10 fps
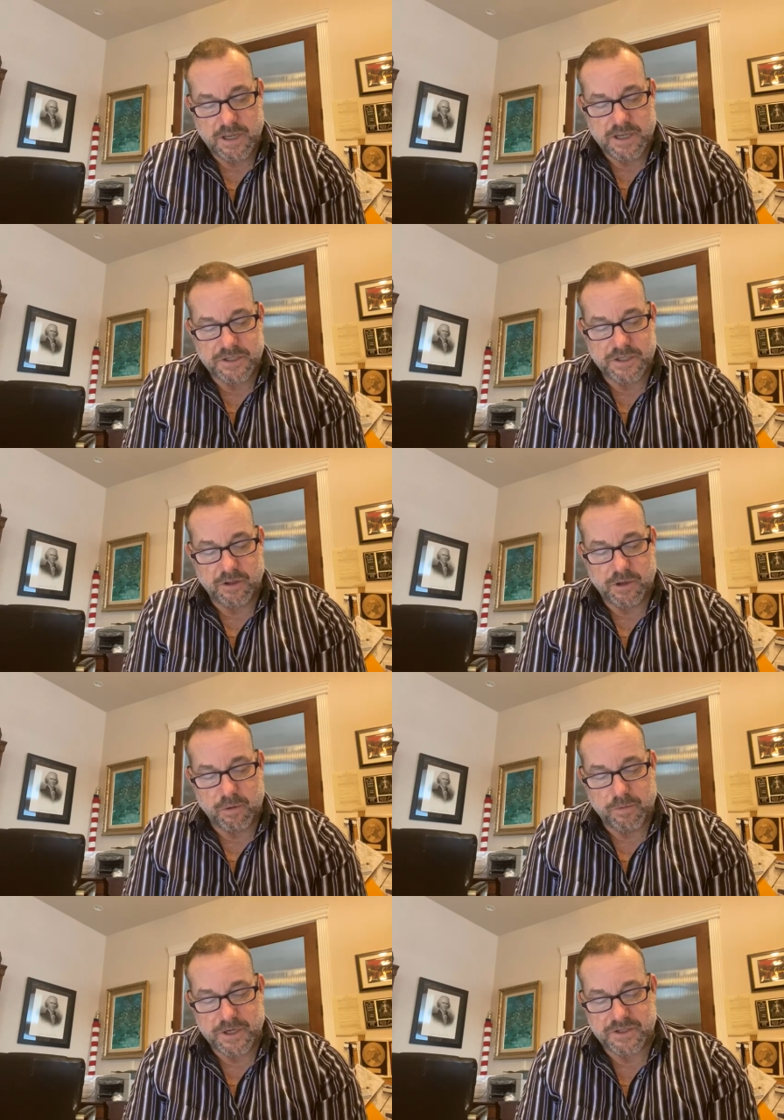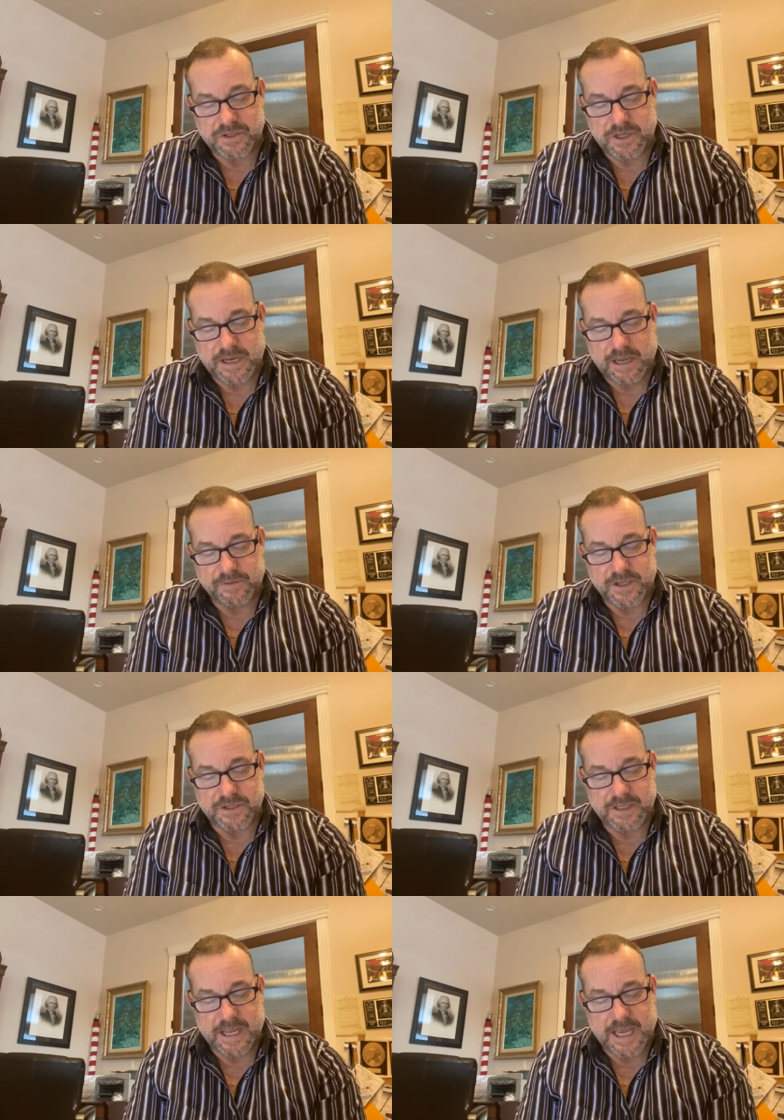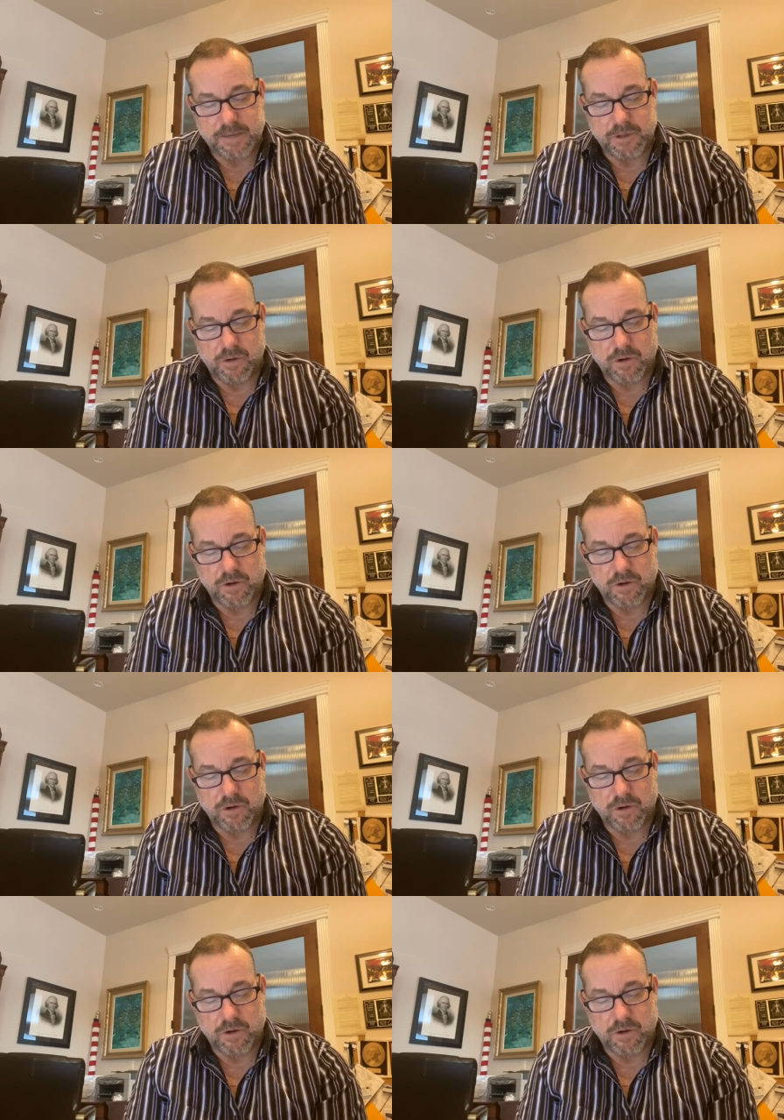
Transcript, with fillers: Still, there were reasons to doubt this and the animal